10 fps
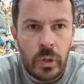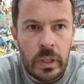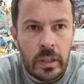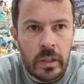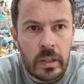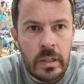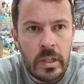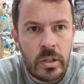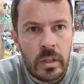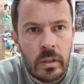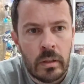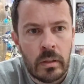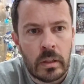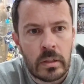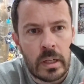in pretty good condition.
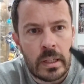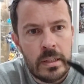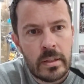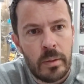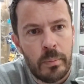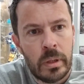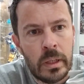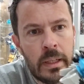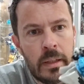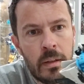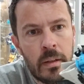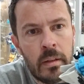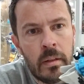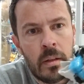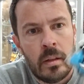Looks like he's complete.
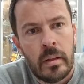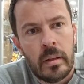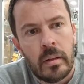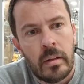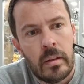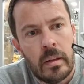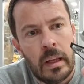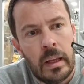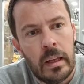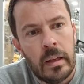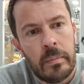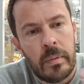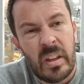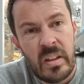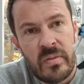
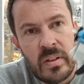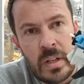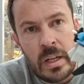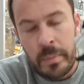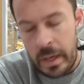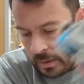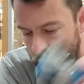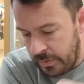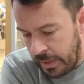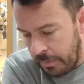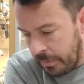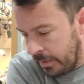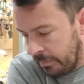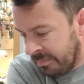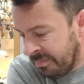£15 for that
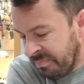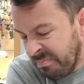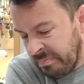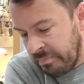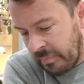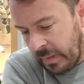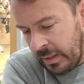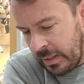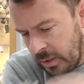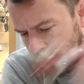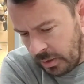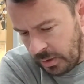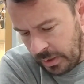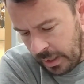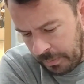one. I think I
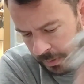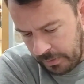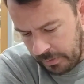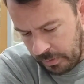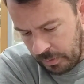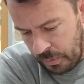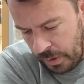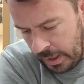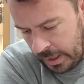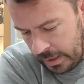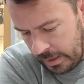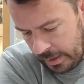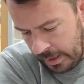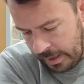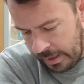showed you that one already.
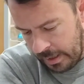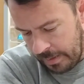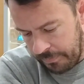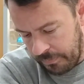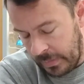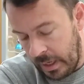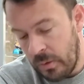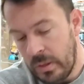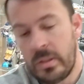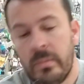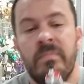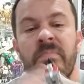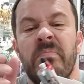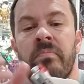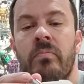Our
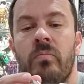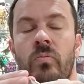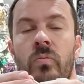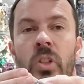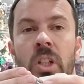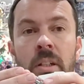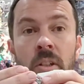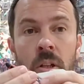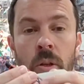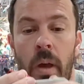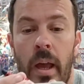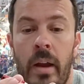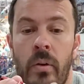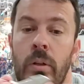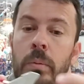G2
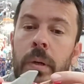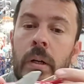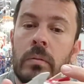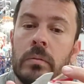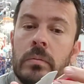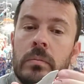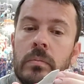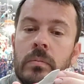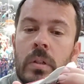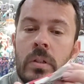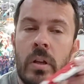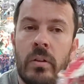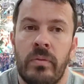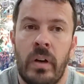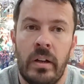aerial bot,
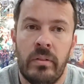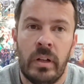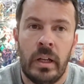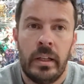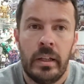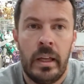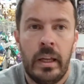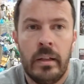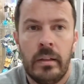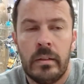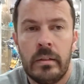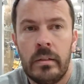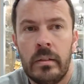so Fireflight here.